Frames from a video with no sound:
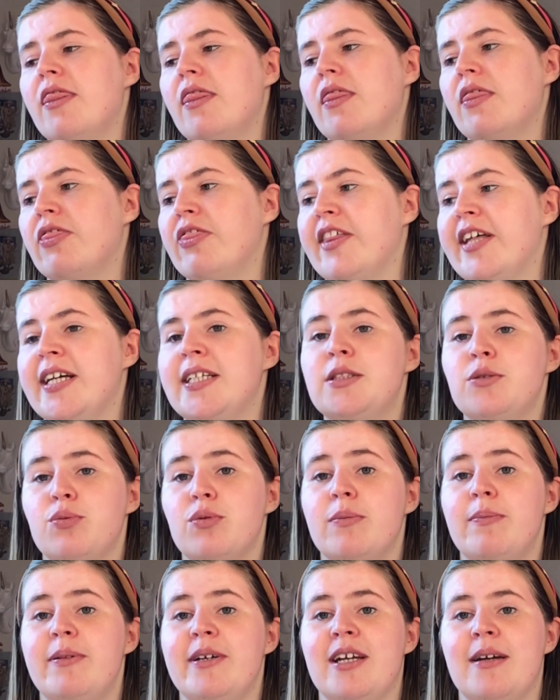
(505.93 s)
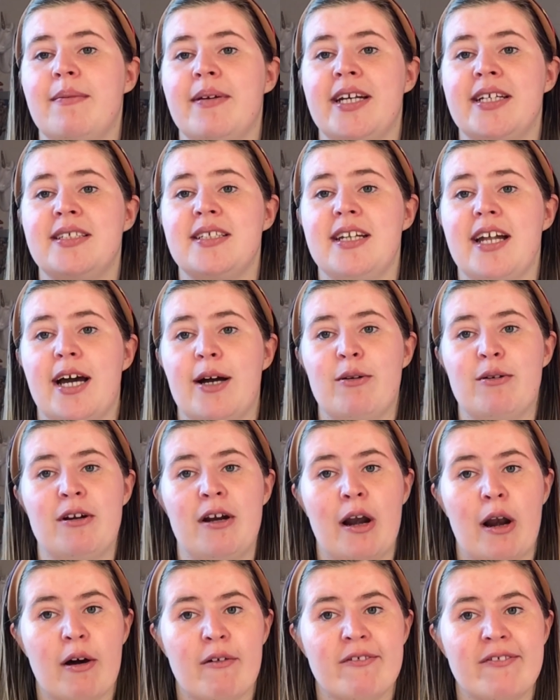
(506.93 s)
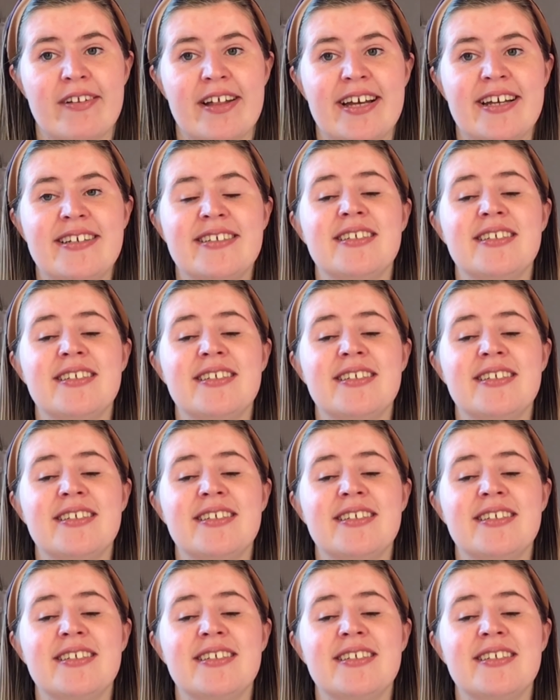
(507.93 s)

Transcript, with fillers: this would be amazing. I would love it.